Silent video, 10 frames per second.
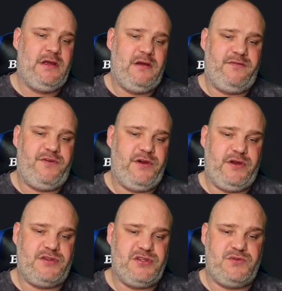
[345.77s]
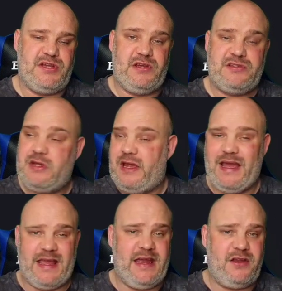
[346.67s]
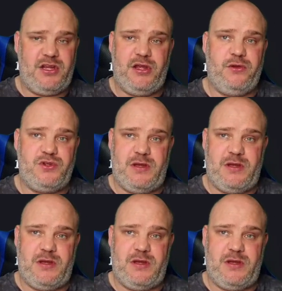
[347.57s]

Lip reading: for 2 turns. Again, huge.